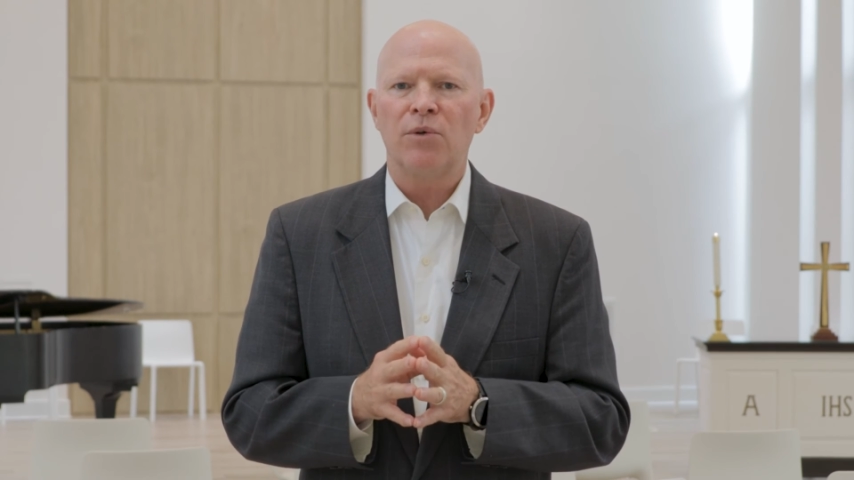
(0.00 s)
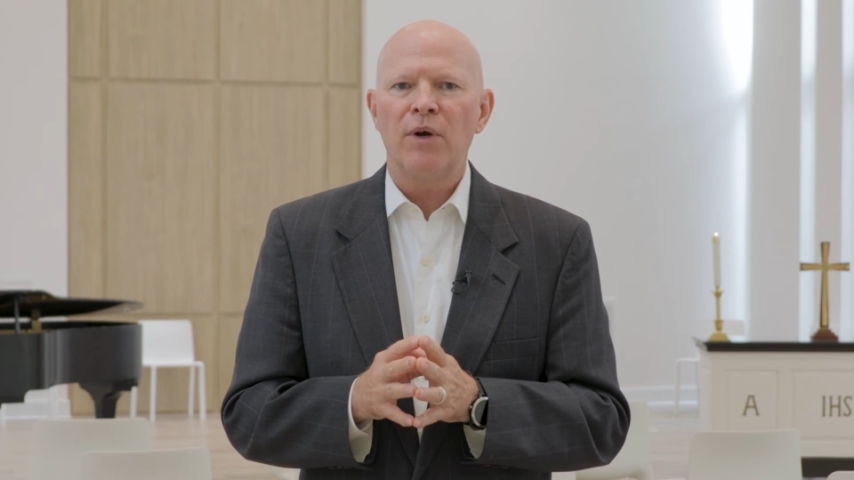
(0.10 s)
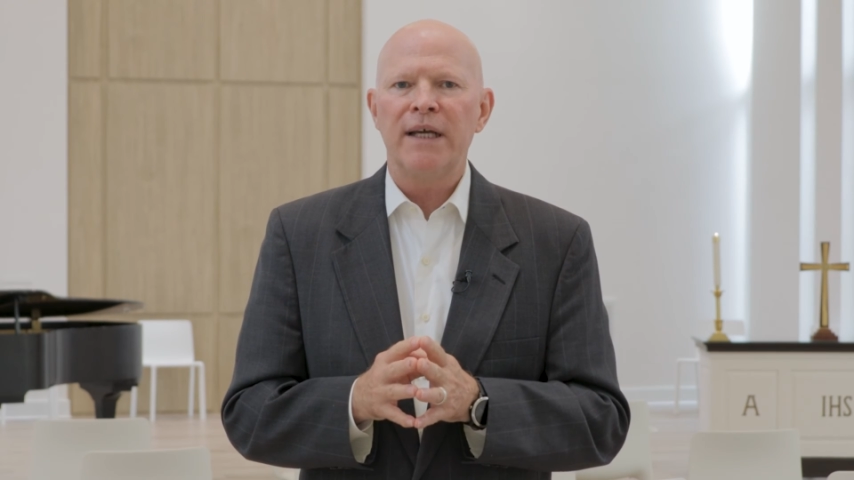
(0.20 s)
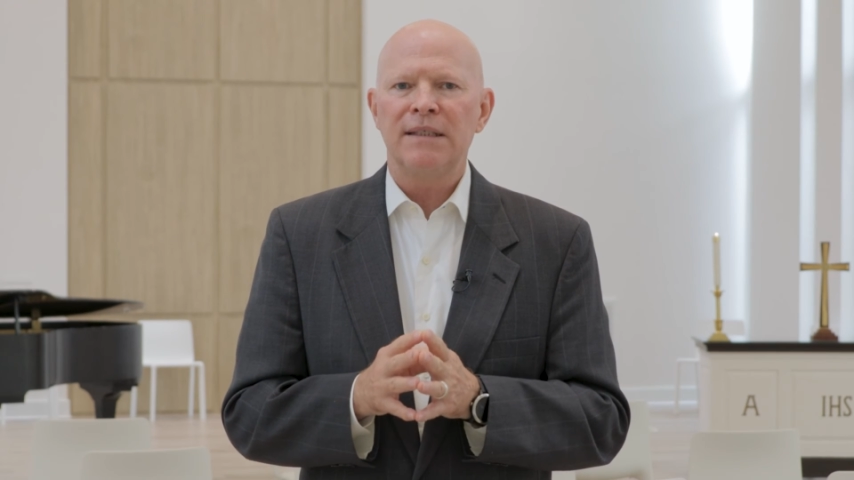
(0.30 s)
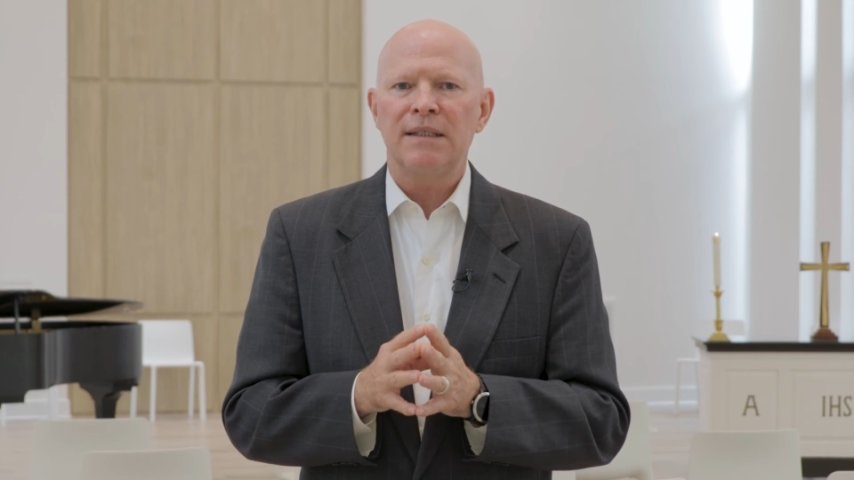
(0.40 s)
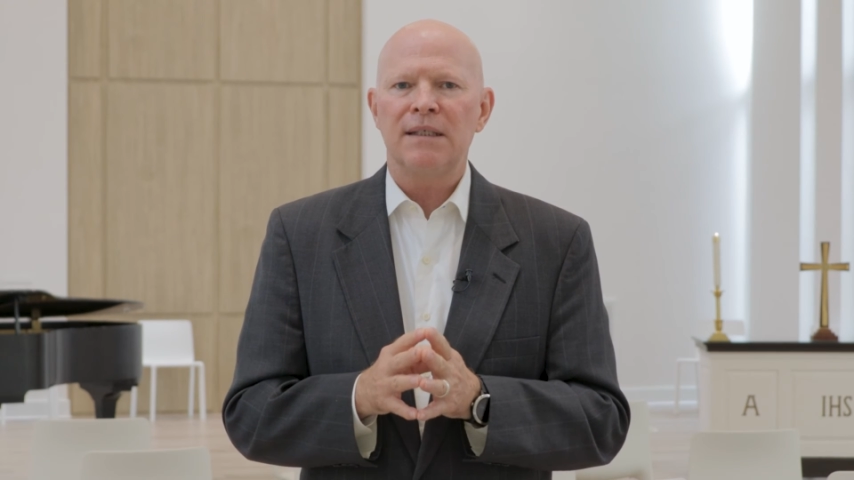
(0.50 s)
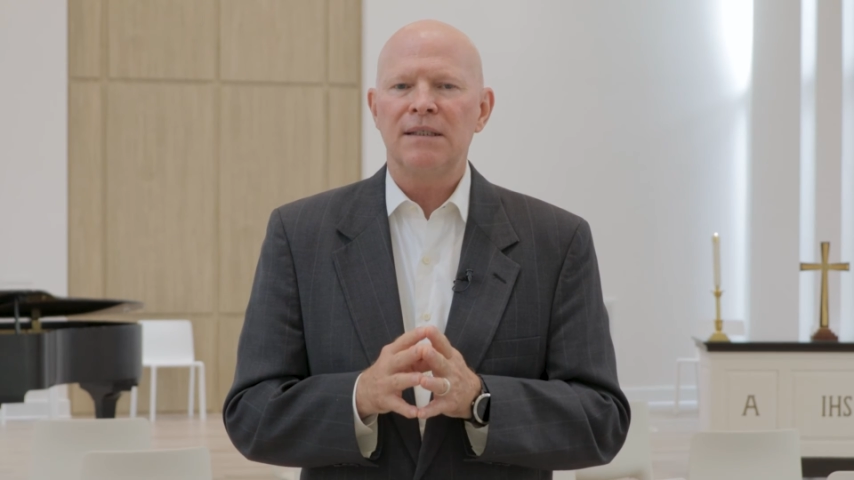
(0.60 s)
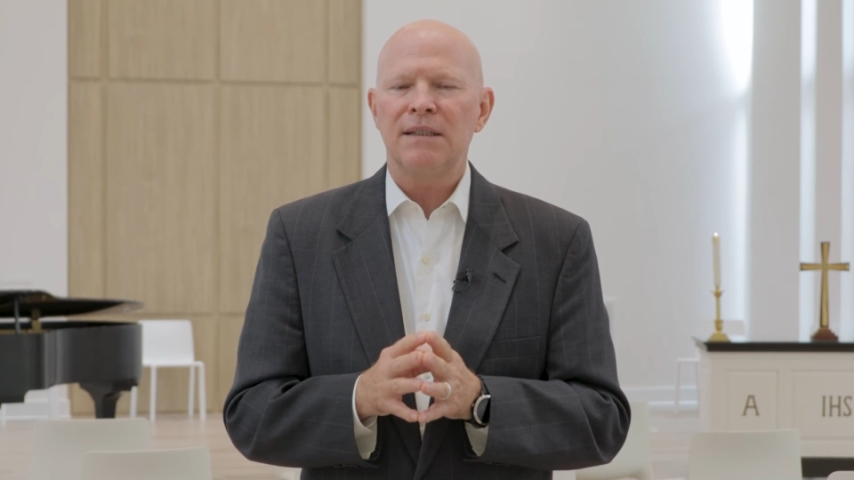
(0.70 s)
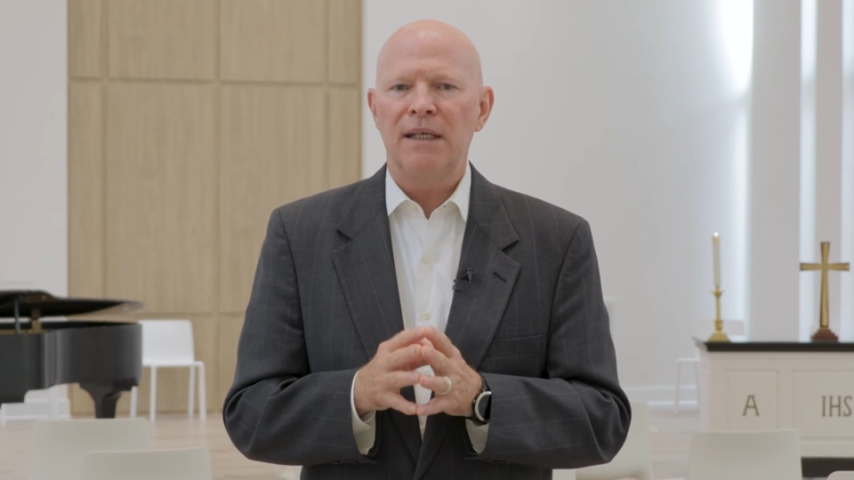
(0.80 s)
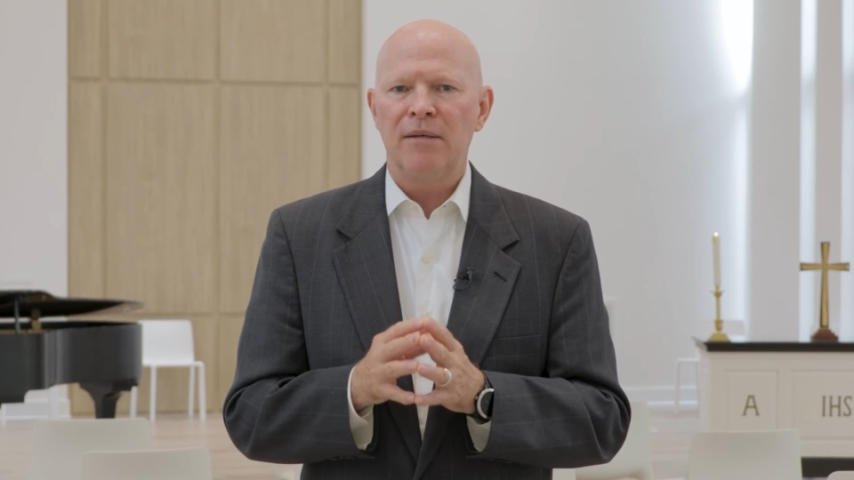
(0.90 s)
the race that
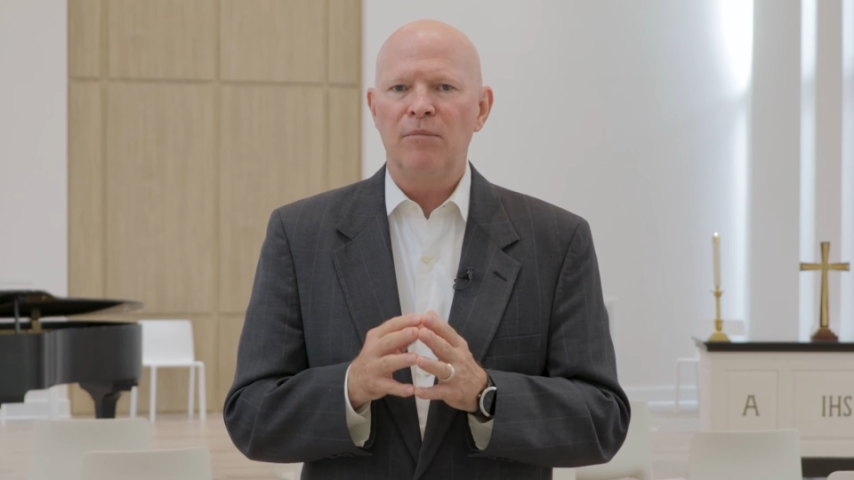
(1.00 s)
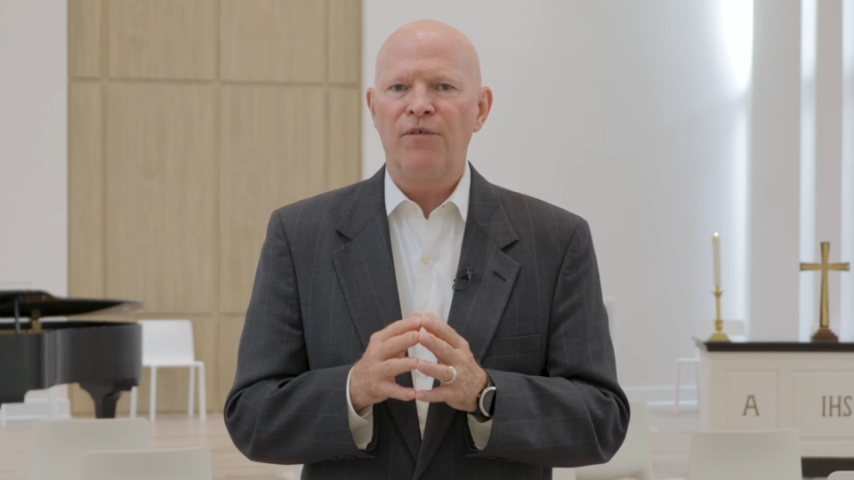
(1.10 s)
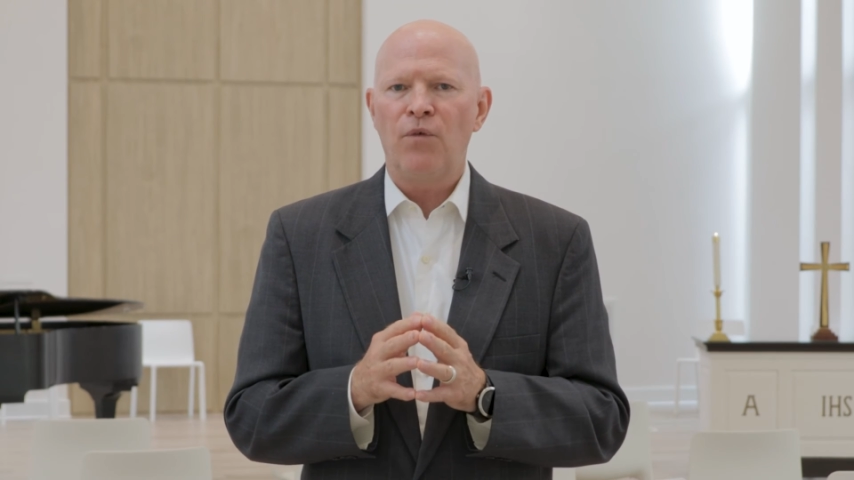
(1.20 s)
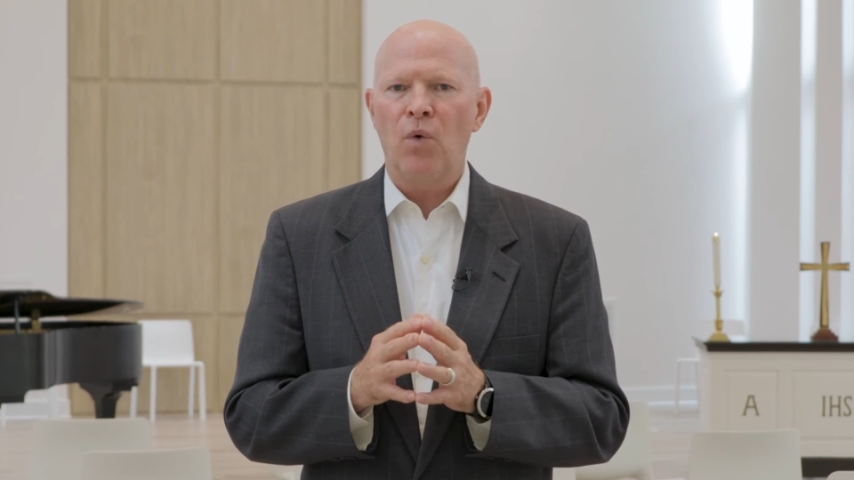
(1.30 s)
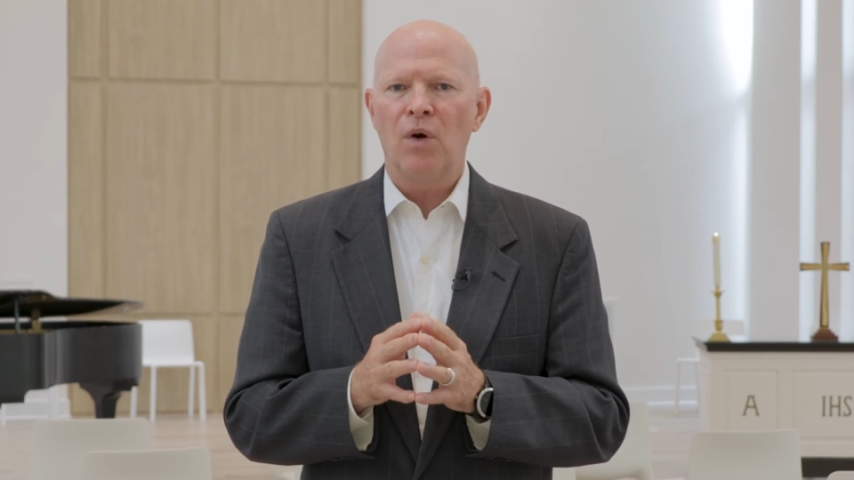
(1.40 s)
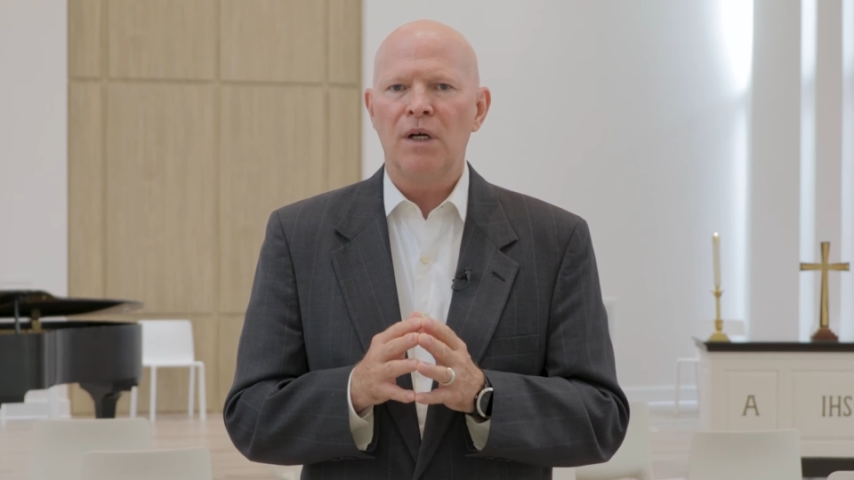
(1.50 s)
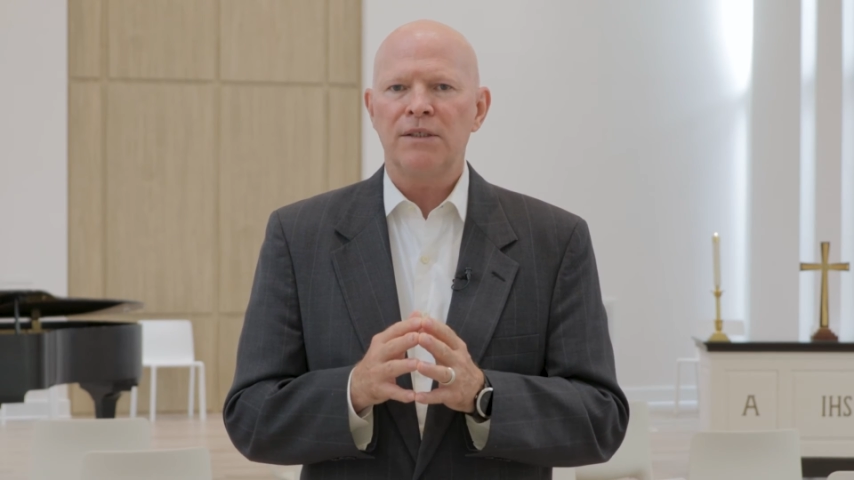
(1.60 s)
is set before